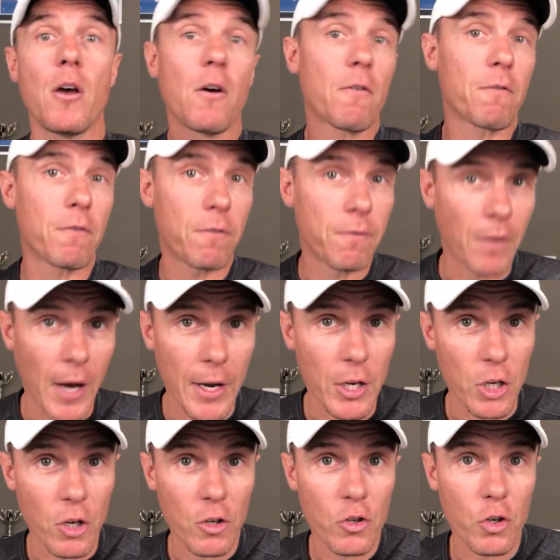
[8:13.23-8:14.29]
find a
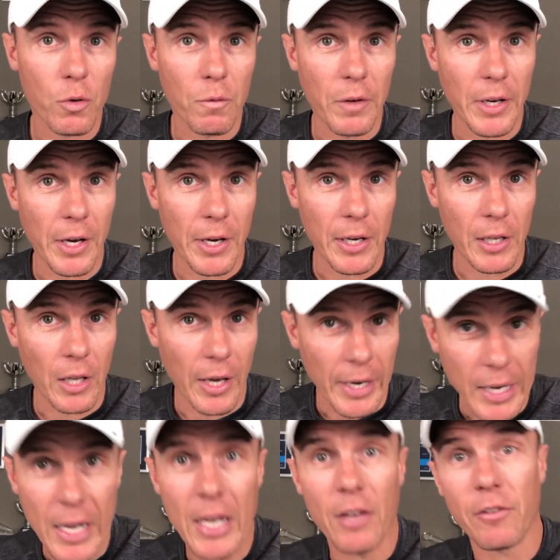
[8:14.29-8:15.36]
YouTube video you
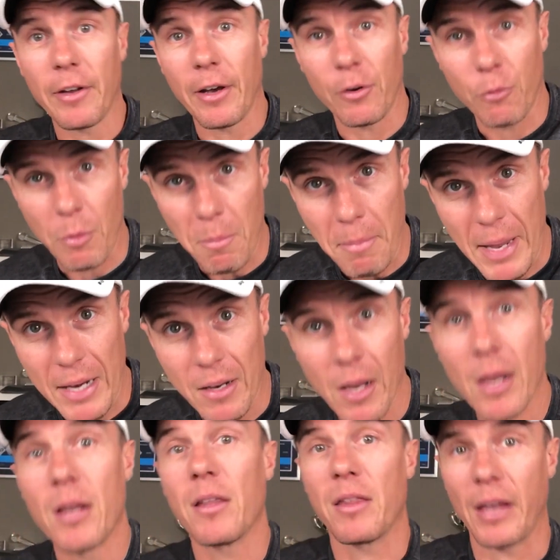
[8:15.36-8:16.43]
like. Here's how to embed
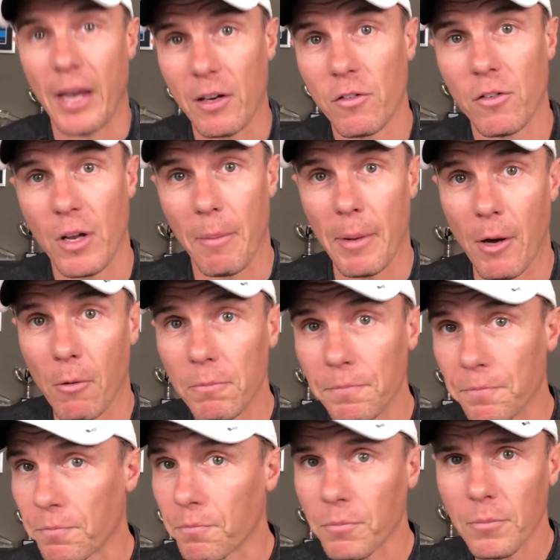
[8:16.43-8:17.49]
the HTML.
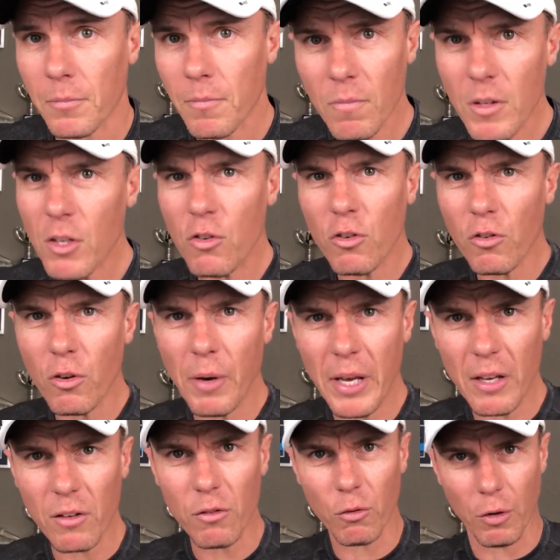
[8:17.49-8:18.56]
Just so he
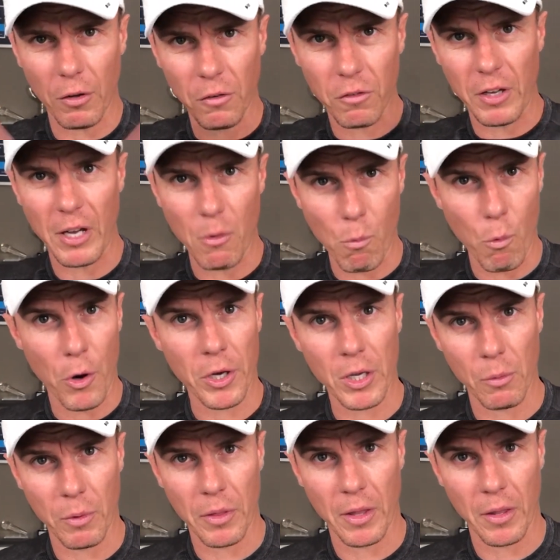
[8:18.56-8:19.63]
can sort of see it
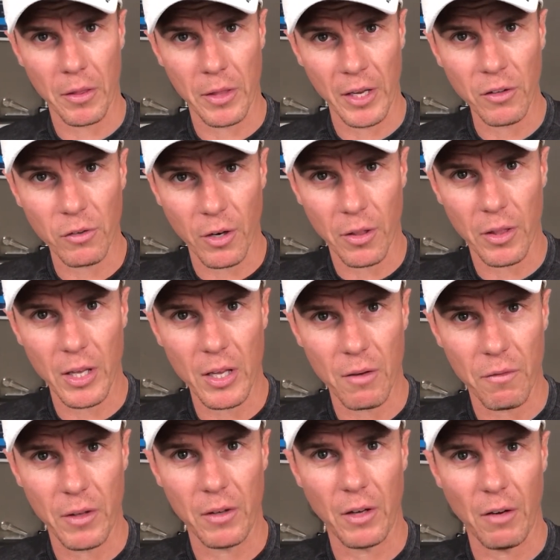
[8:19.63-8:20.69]
working with other things. And I think
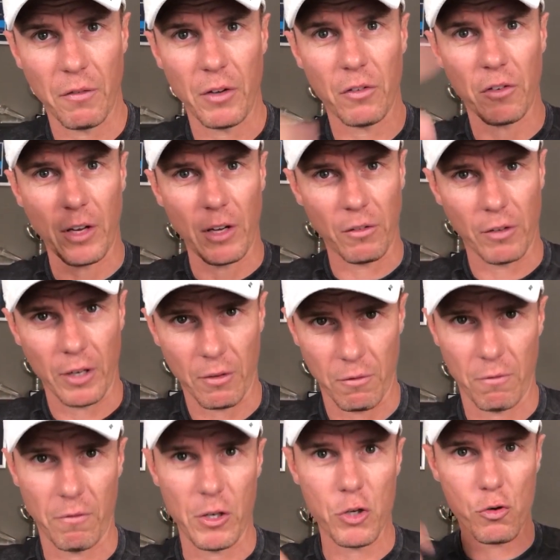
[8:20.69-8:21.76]
if he sees like
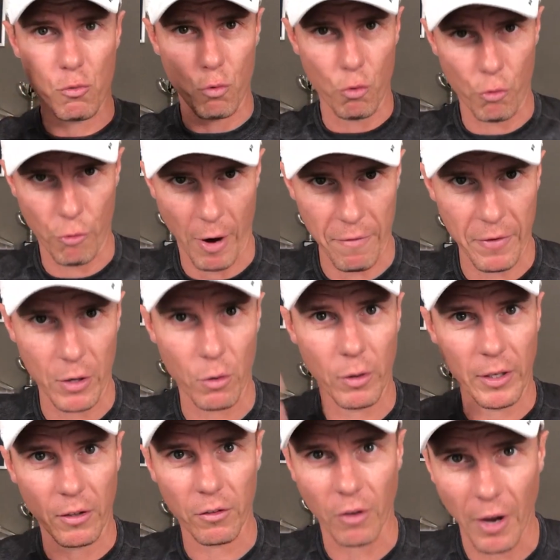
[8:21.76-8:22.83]
visual, graphical,
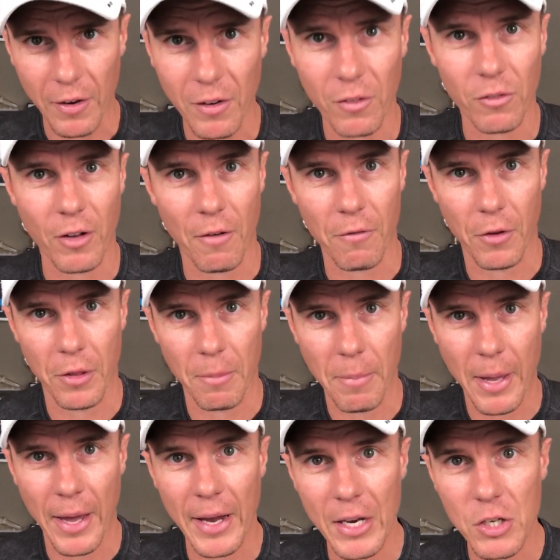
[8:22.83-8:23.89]
exciting stuff on the
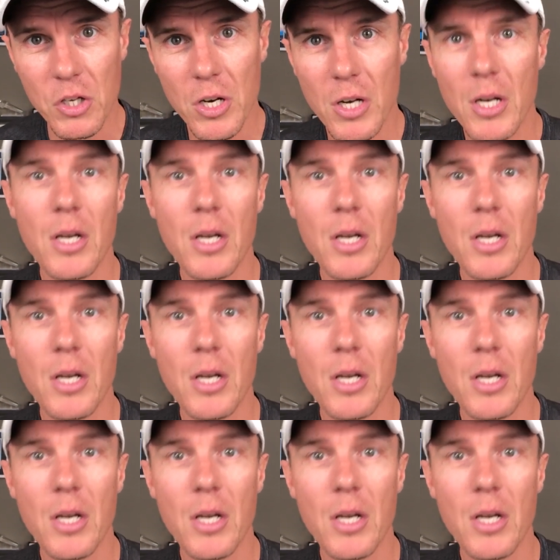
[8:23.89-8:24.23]
page,